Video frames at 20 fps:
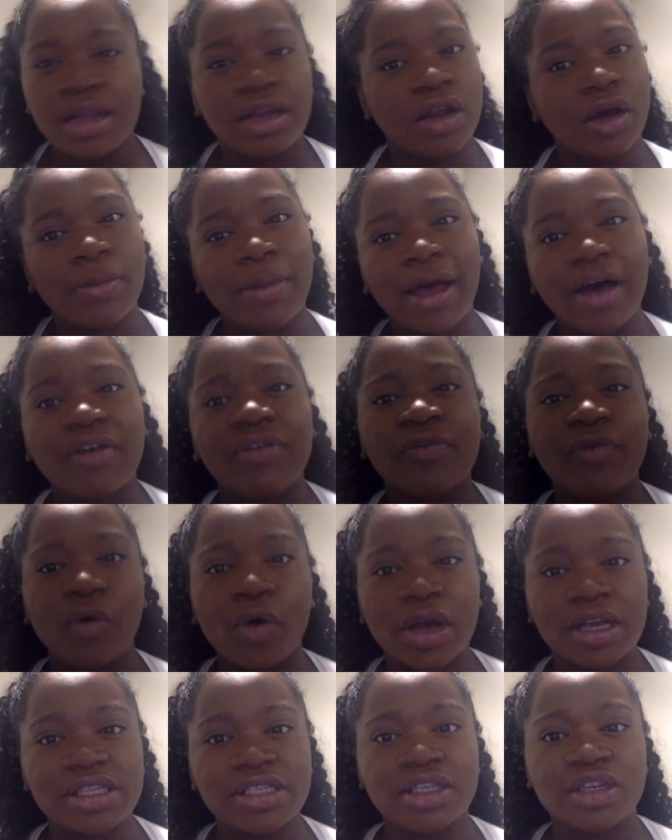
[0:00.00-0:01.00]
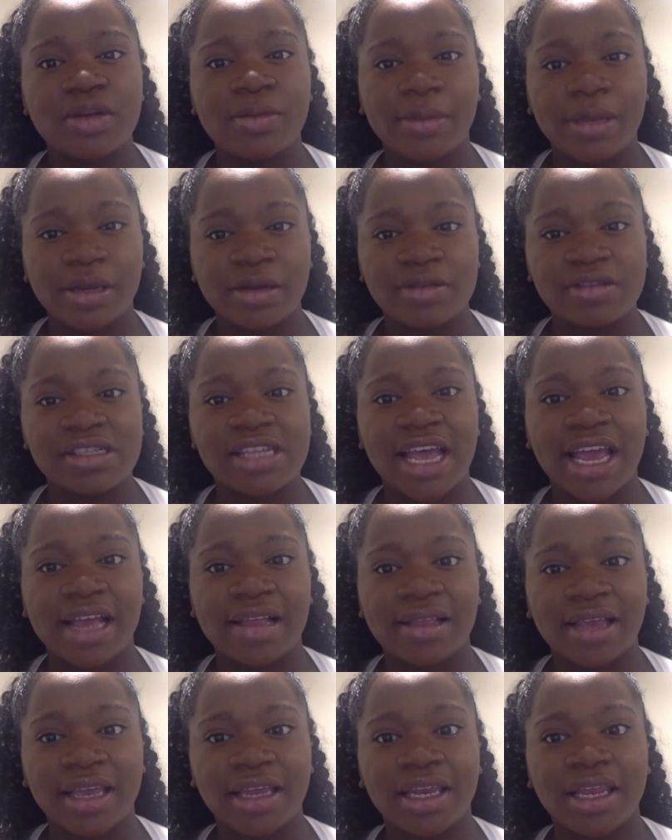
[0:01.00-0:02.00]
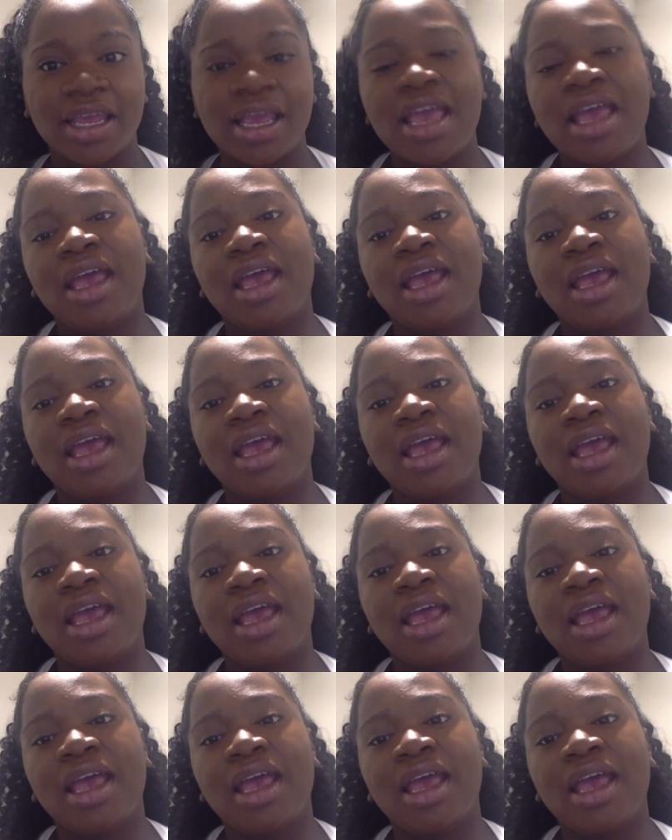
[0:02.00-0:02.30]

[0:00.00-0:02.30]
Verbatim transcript: no, about four centimeters dilated.